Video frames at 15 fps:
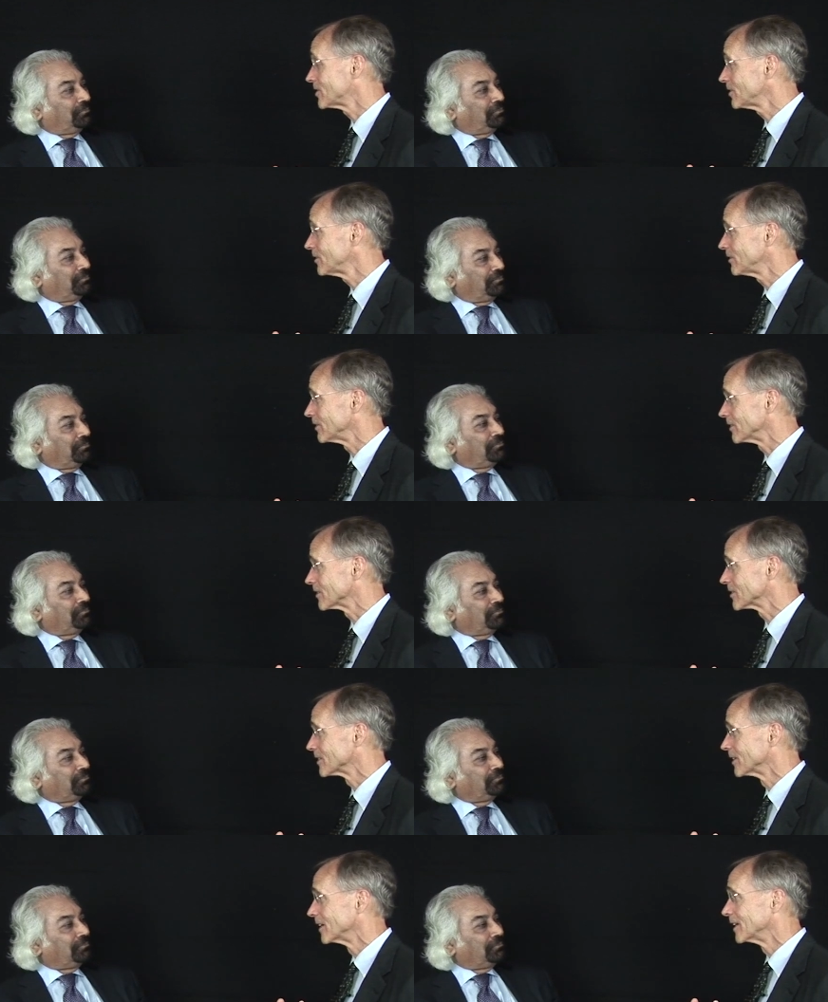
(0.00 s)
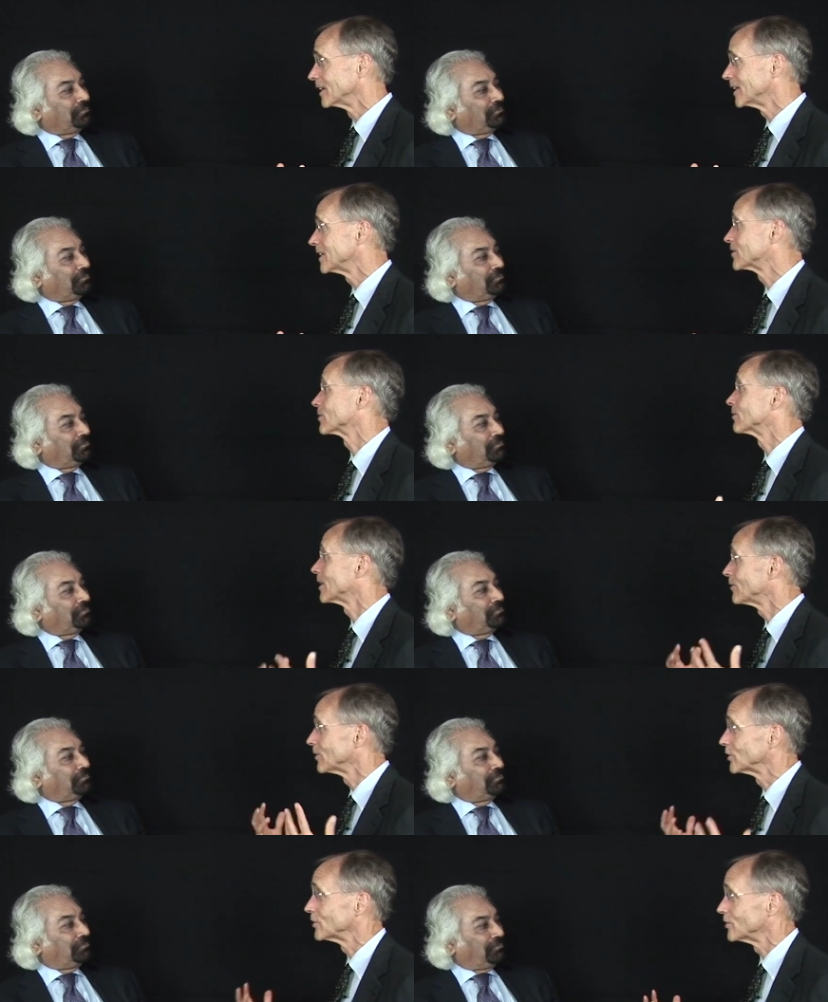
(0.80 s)
Speaker 1: students, it's a
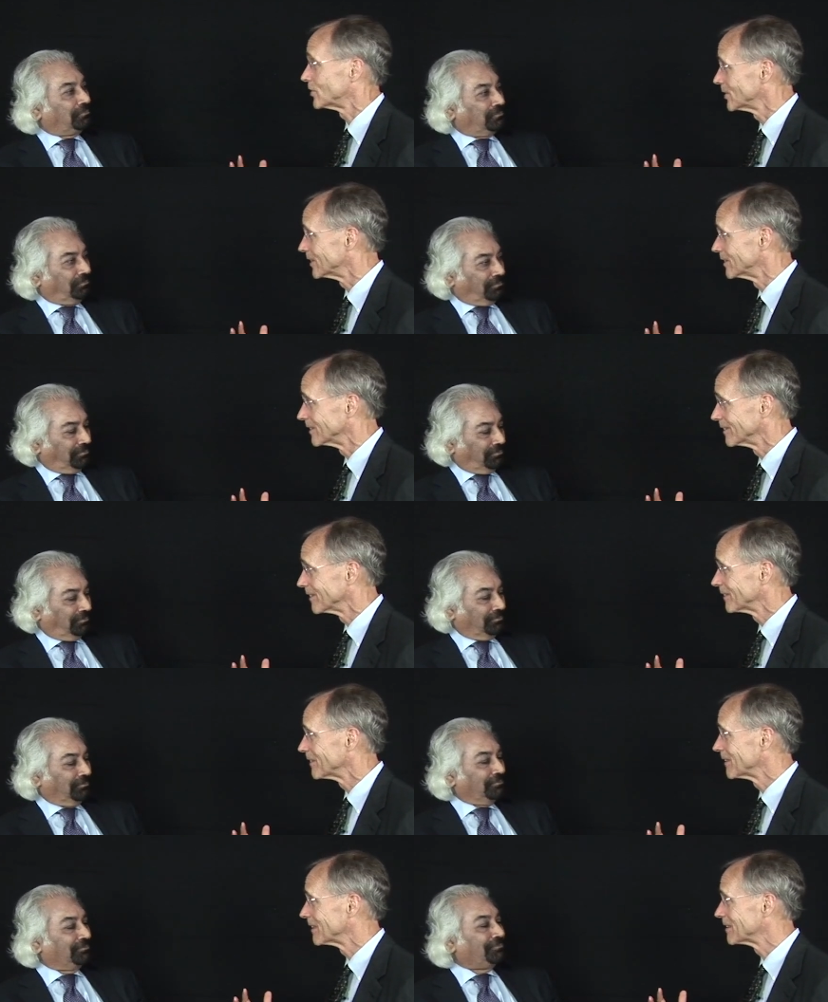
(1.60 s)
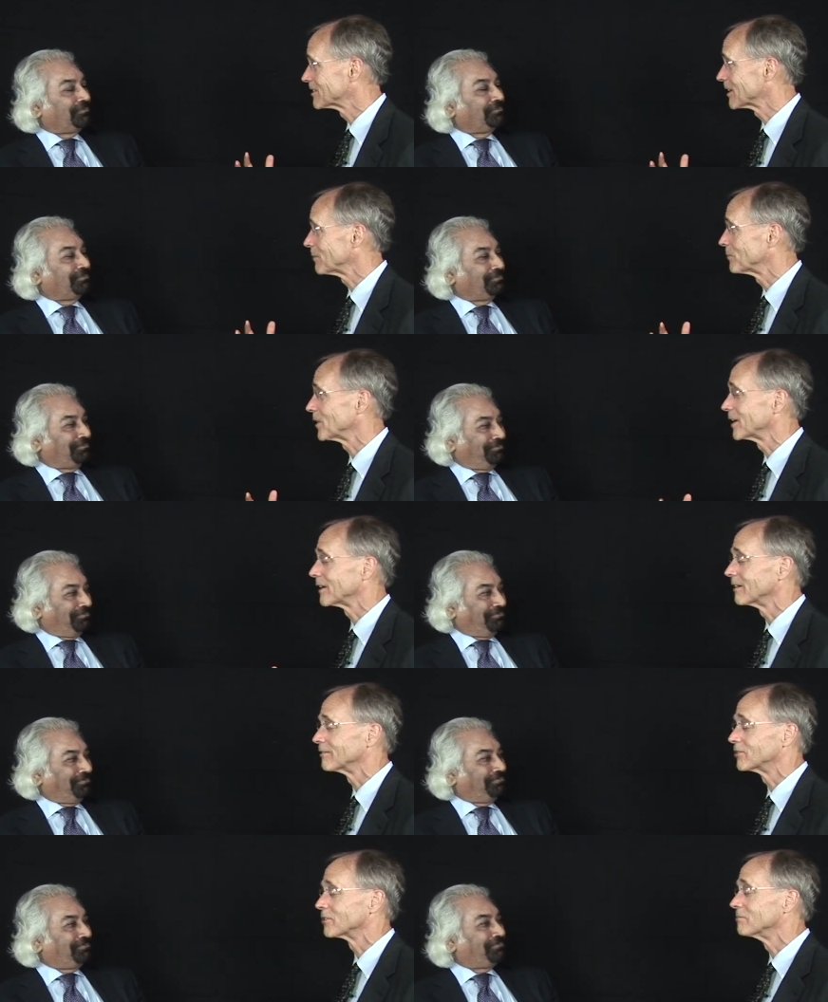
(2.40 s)
revolution.
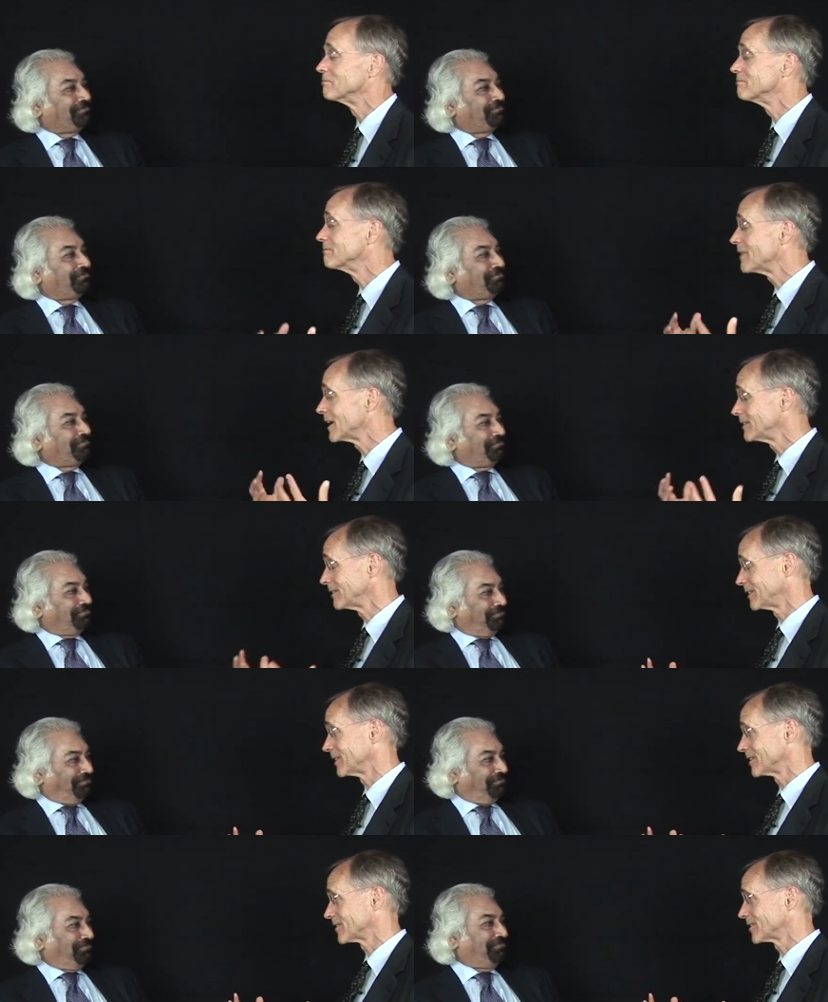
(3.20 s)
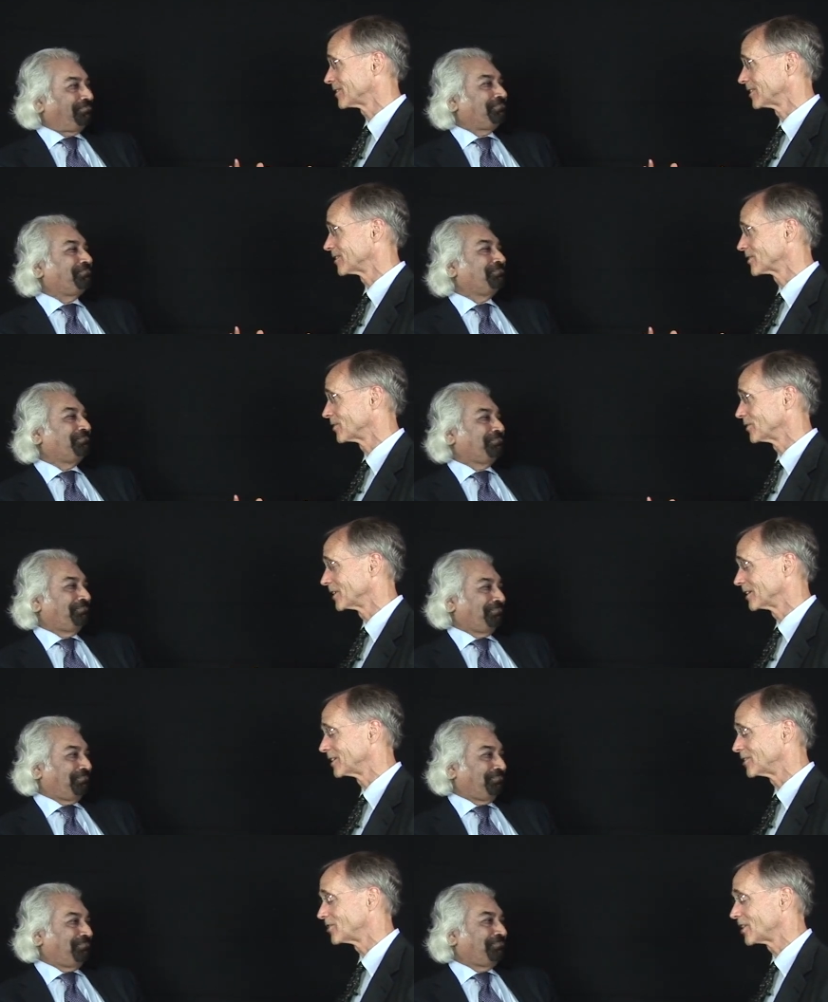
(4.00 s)
Something tremendous is
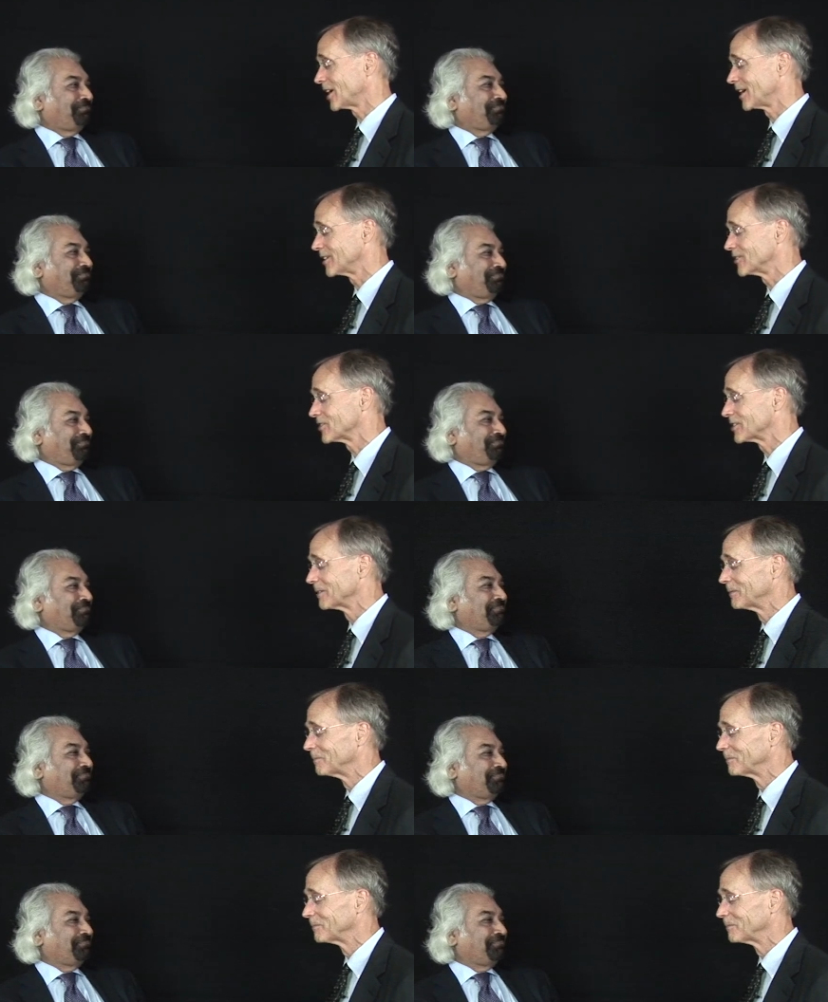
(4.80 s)
going to change.